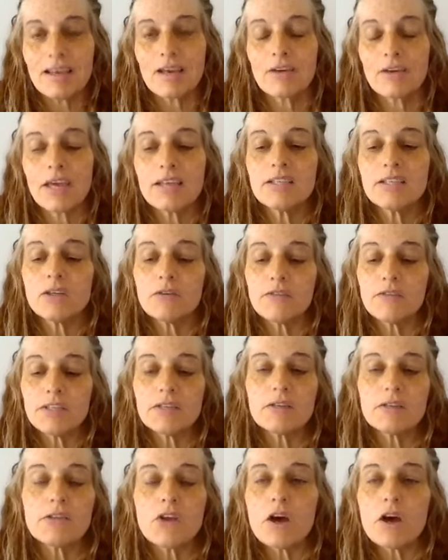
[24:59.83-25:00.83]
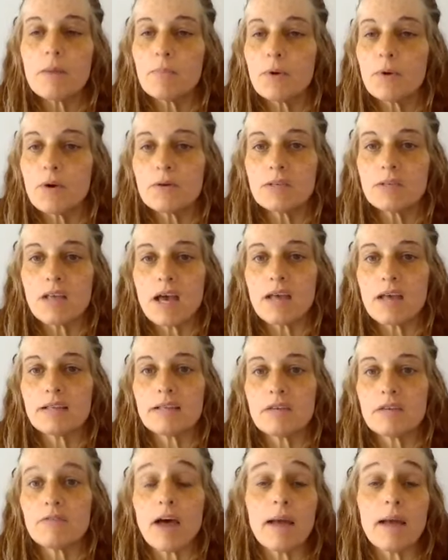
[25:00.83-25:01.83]
Okay, so if it's a thought
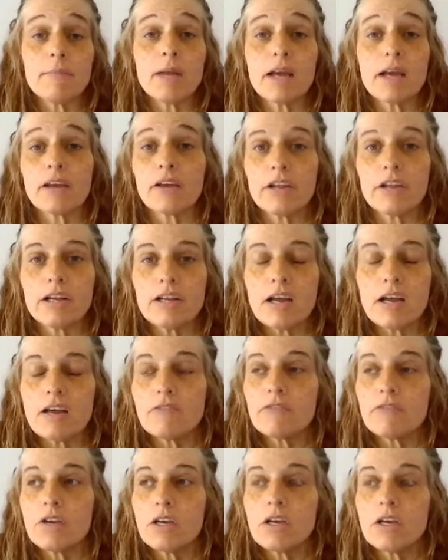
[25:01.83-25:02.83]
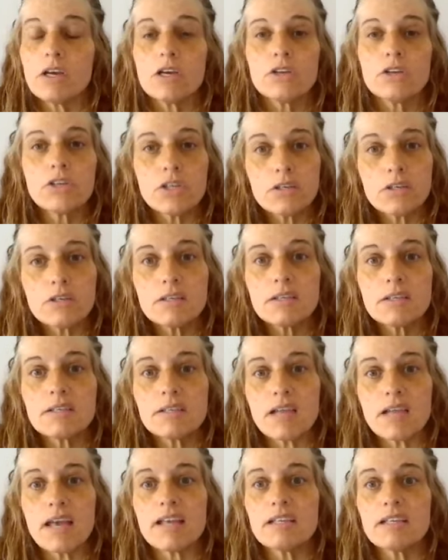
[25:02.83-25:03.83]
process of I'm not good enough, choose
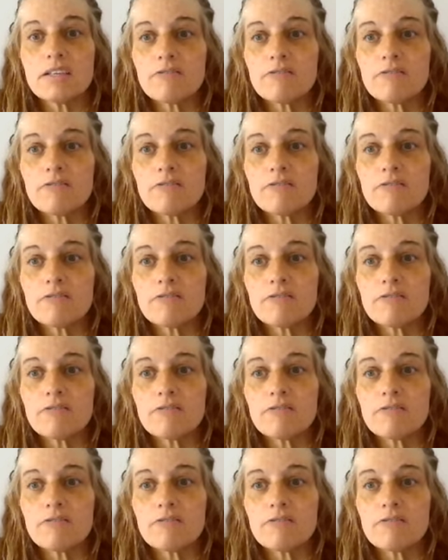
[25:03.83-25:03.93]
instead